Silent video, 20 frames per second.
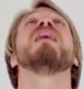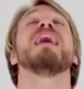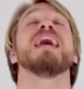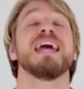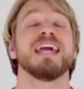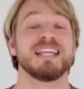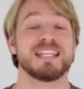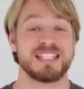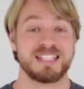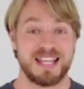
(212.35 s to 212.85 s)

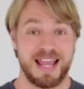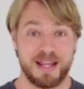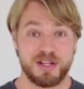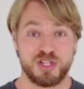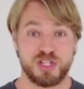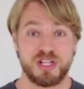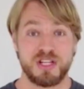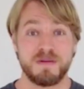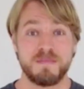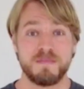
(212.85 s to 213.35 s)

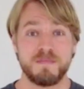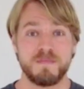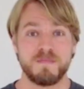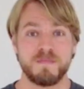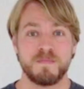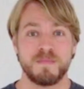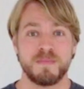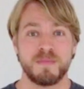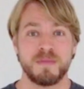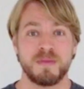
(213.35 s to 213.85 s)
extension,
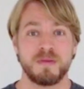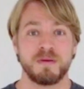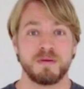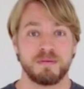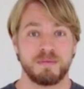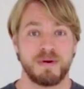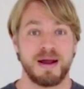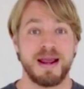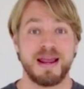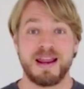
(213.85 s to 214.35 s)

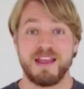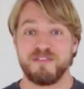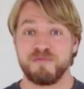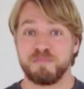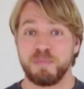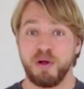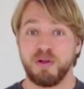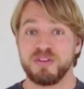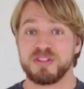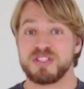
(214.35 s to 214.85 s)
right? If
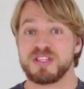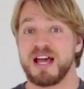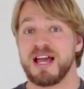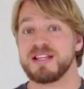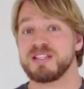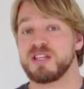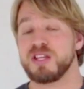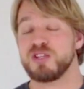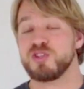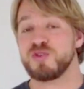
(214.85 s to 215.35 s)
both
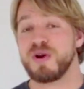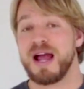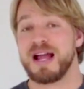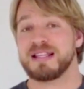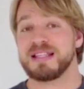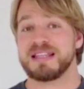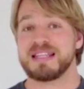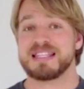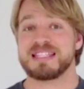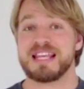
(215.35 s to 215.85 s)
sides
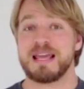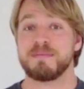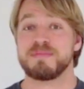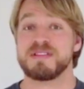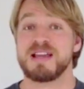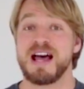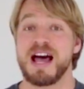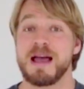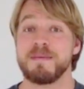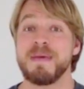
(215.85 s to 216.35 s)
contract at the same
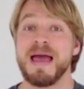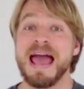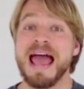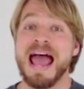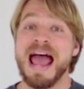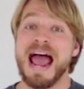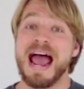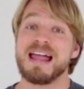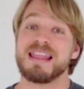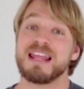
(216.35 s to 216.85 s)
time,
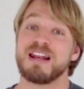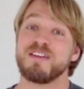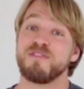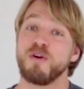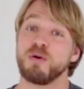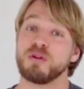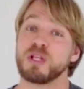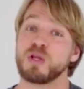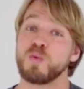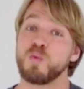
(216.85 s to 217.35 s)
and then if
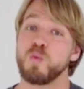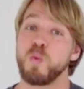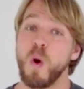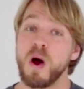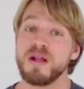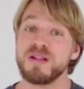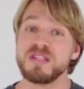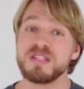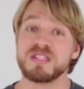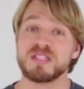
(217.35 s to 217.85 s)
only
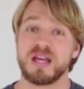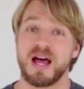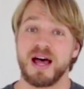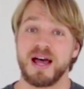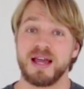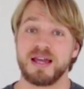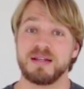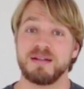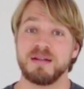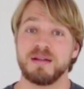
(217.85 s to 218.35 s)
one
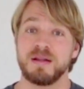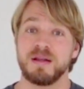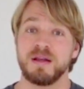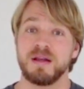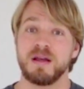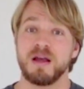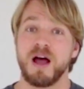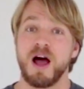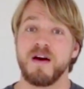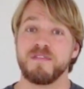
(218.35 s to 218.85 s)
side
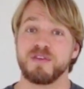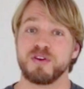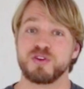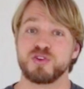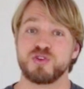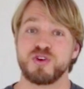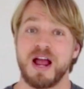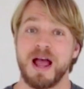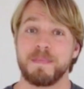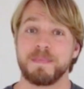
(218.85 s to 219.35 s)
of your
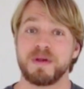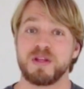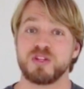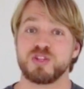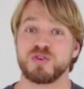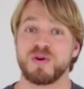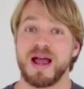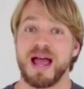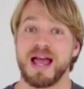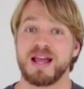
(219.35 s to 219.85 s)
trap
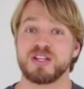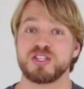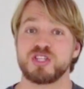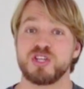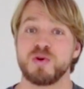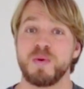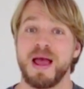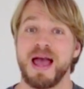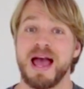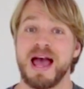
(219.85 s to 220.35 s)
contracts,
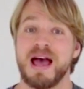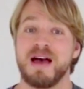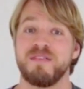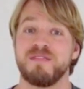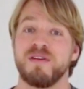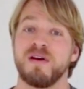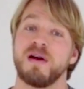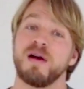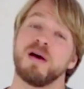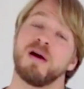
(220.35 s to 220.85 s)
you have
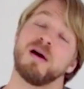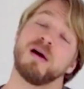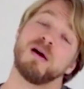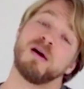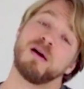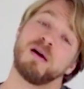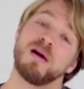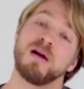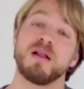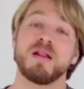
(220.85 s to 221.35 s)

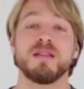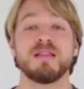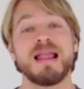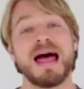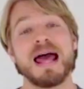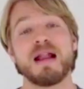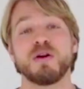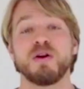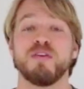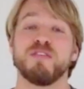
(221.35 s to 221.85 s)

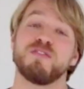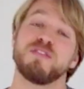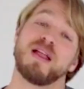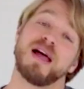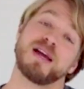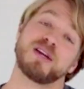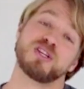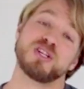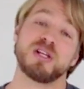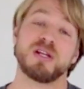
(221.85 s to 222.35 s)
lateral
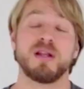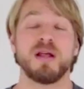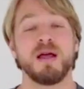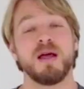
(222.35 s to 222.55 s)
flexion.